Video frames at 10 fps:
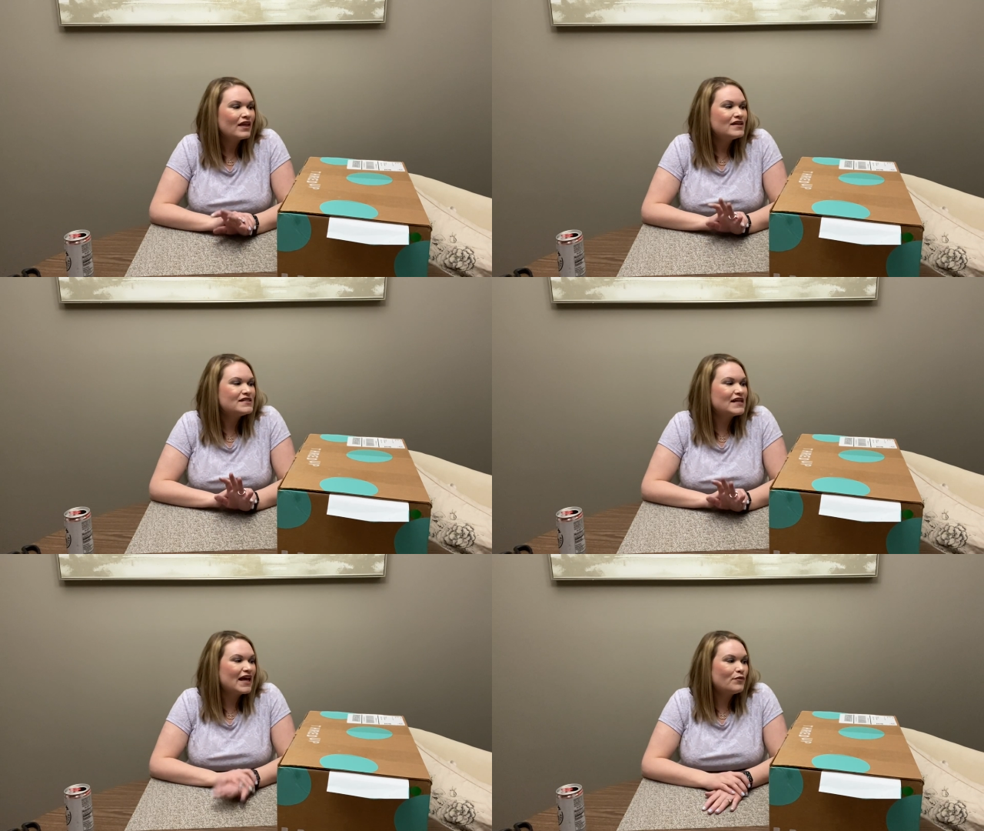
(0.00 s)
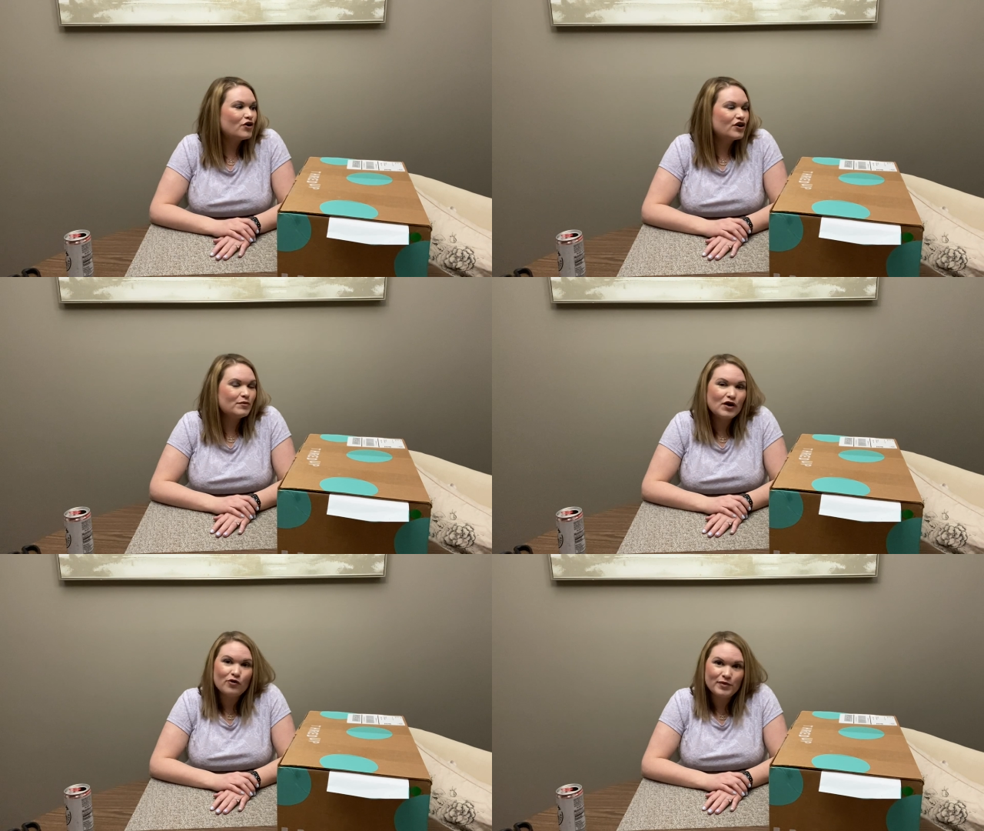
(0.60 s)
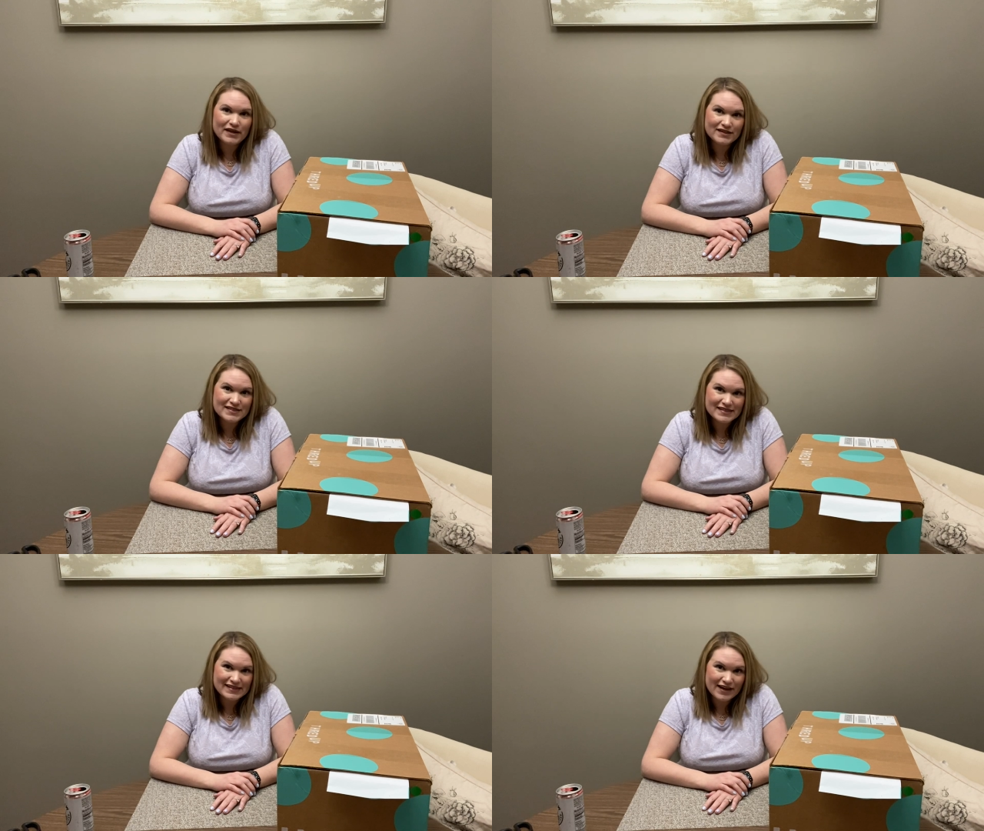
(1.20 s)
Today we're going to be opening a
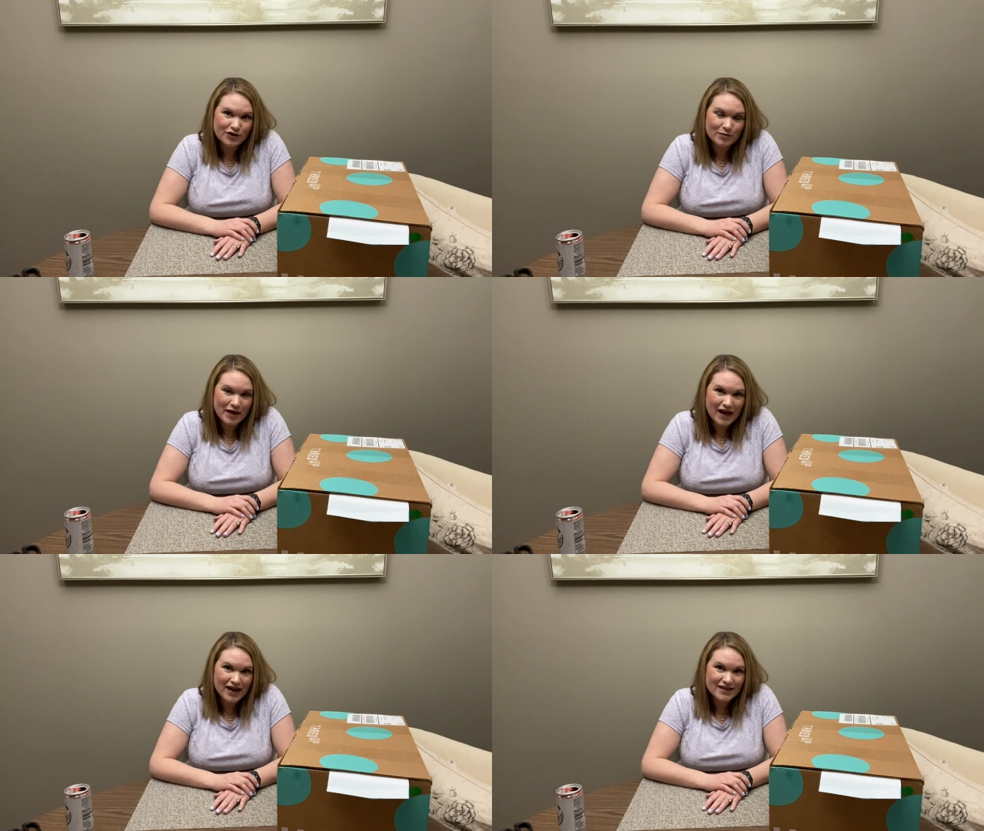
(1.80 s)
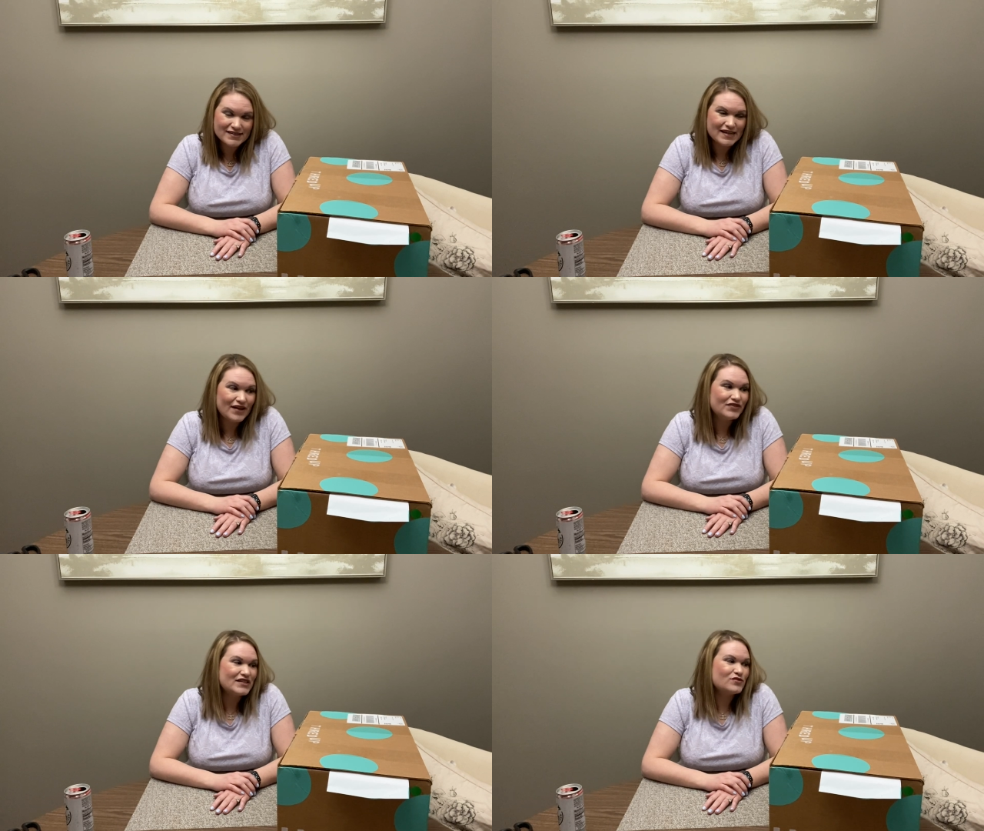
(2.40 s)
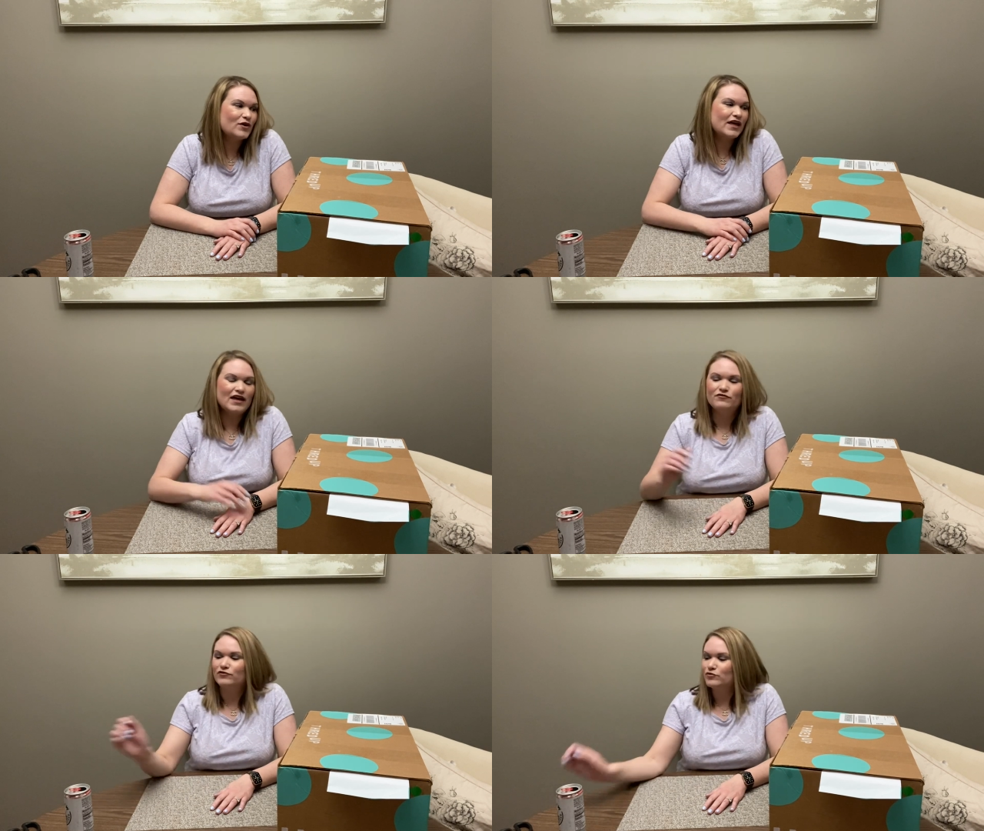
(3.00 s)
designer box, and this one
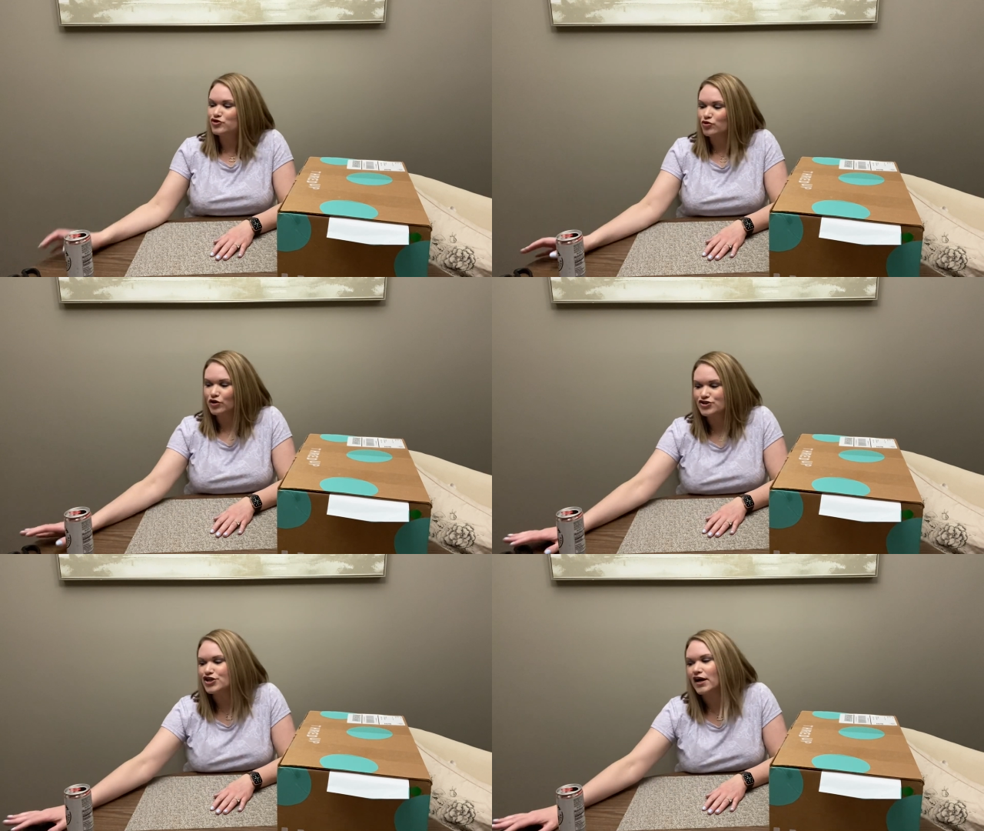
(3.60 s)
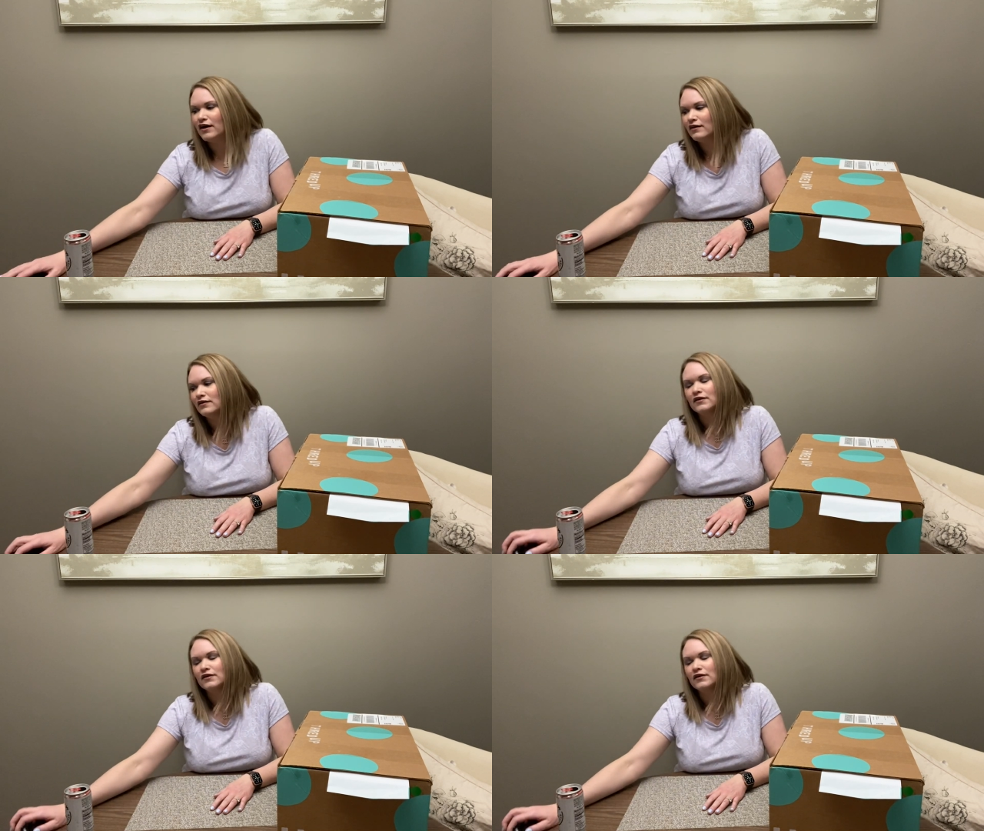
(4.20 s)
came from Georgia.